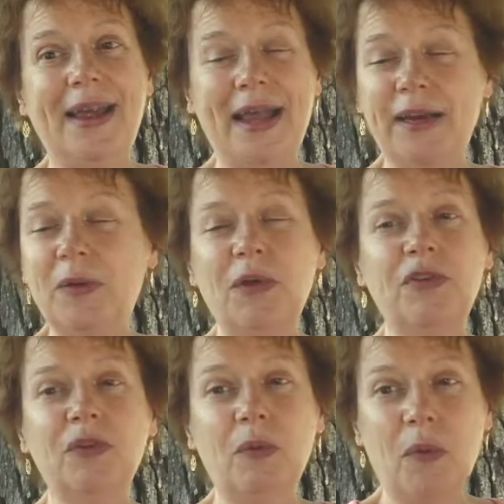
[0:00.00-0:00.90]
And it
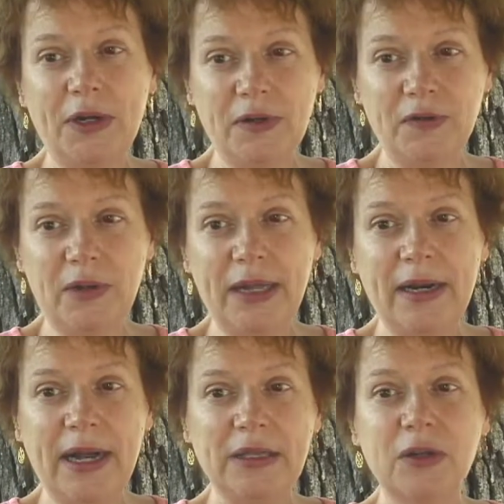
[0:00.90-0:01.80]
was wonderful.
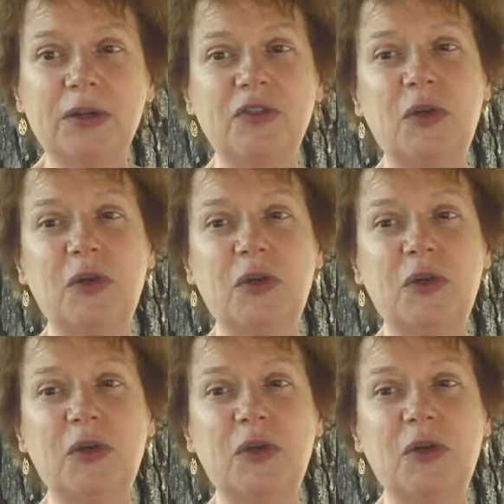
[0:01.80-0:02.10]
And I learned